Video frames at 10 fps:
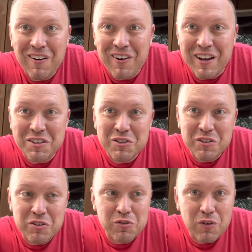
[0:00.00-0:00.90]
right, so
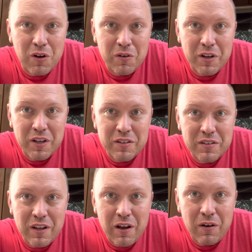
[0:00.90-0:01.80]
the drone
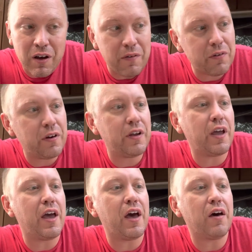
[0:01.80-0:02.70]
is now
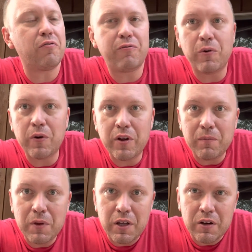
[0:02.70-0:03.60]
hovering at
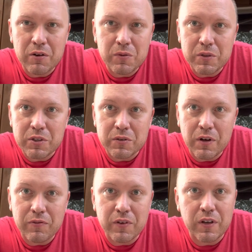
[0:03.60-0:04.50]
40 meters, which is
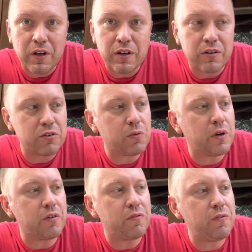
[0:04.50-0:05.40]
roughly
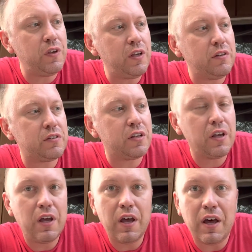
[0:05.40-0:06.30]
120 feet.
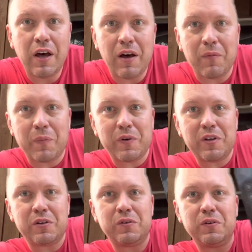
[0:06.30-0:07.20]

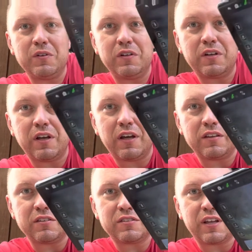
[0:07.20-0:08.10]
Pretty cool look
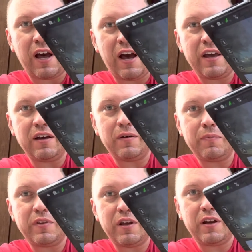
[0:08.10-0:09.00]
at the sky up
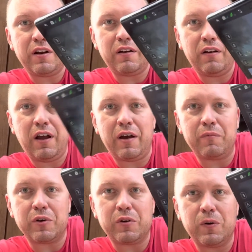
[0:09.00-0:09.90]
there.
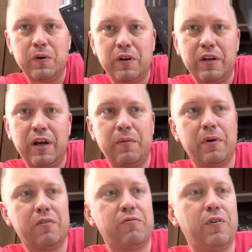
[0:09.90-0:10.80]
I'm recording on
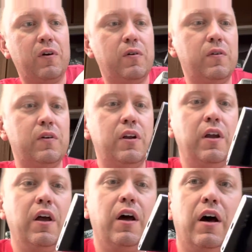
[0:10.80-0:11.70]
my phone.
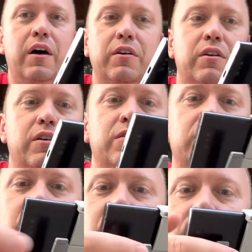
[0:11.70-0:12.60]
You can
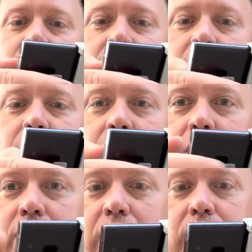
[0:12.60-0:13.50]
also take some
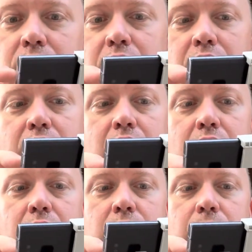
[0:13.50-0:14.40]
photos. I'll do that now.